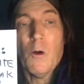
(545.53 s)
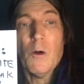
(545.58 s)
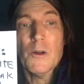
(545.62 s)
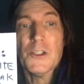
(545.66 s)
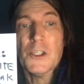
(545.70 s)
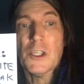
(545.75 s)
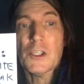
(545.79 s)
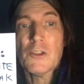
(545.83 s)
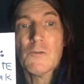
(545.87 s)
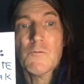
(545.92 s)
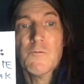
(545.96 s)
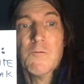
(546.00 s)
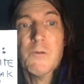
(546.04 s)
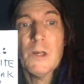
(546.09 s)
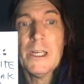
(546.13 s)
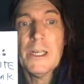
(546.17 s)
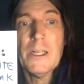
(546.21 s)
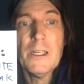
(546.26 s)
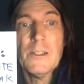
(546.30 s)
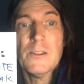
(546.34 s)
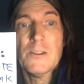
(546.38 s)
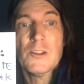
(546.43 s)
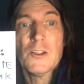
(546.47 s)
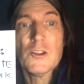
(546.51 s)
or just
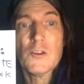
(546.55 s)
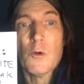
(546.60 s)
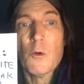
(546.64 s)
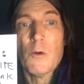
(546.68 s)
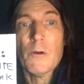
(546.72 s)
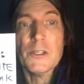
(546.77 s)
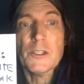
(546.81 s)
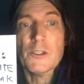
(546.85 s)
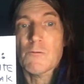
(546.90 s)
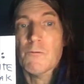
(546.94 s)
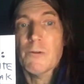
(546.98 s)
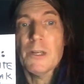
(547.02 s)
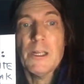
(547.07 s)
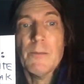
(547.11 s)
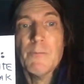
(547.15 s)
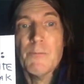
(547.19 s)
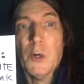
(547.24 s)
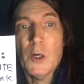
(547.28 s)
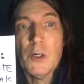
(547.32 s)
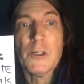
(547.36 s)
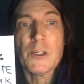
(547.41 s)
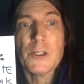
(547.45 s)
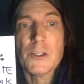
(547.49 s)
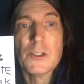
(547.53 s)
read stories, read
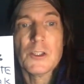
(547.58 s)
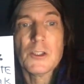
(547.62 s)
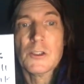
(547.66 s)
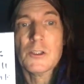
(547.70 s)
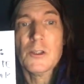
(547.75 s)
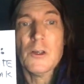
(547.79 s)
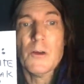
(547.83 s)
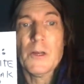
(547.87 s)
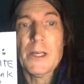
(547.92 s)
books.